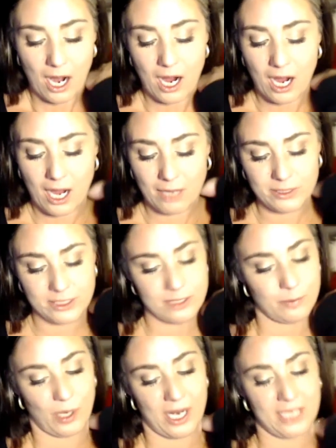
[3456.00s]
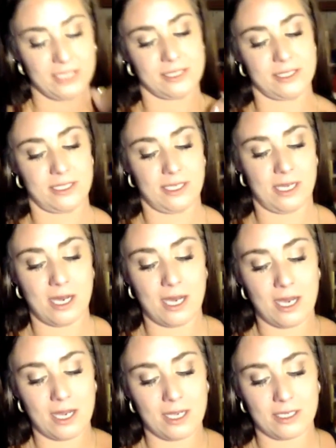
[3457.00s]
I was surprised
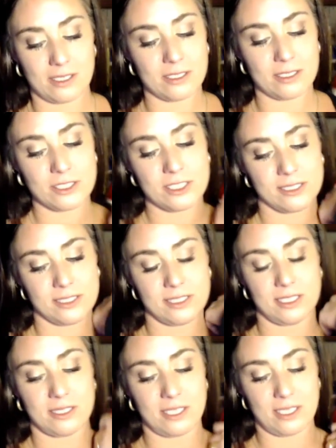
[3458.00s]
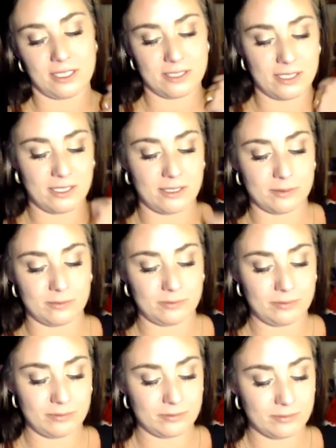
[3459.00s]
to see that
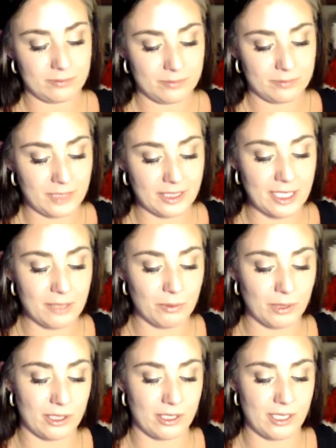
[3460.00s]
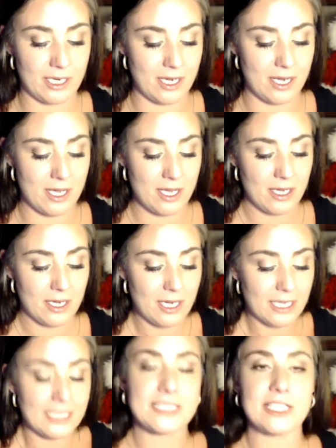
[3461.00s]
that they were
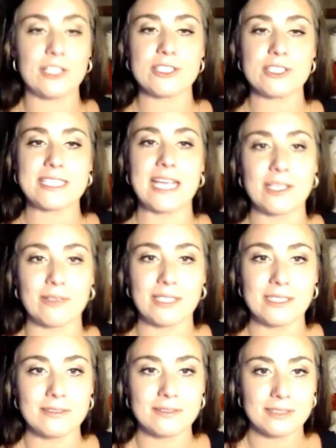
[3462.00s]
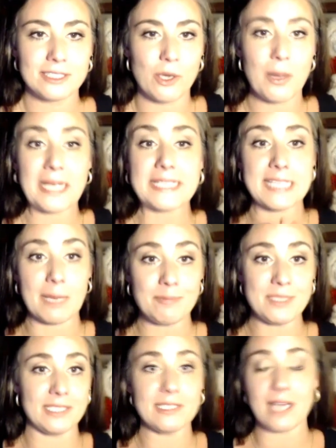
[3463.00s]
considered sacred. You know,
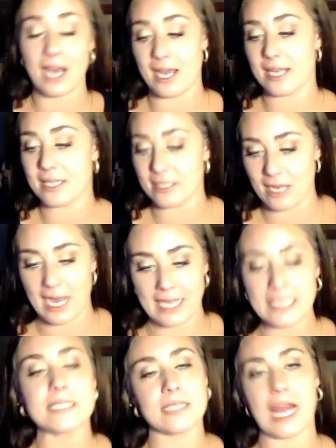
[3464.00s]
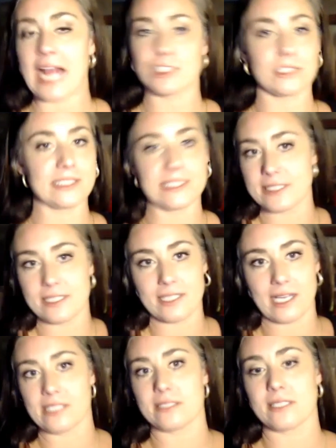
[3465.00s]
accepted, I can actually see
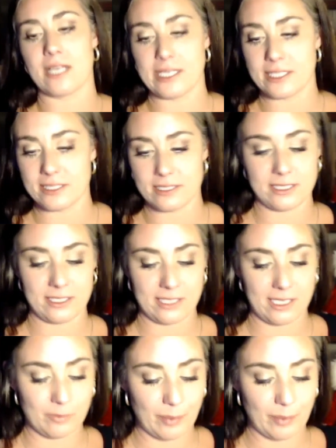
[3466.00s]
that. I can see that.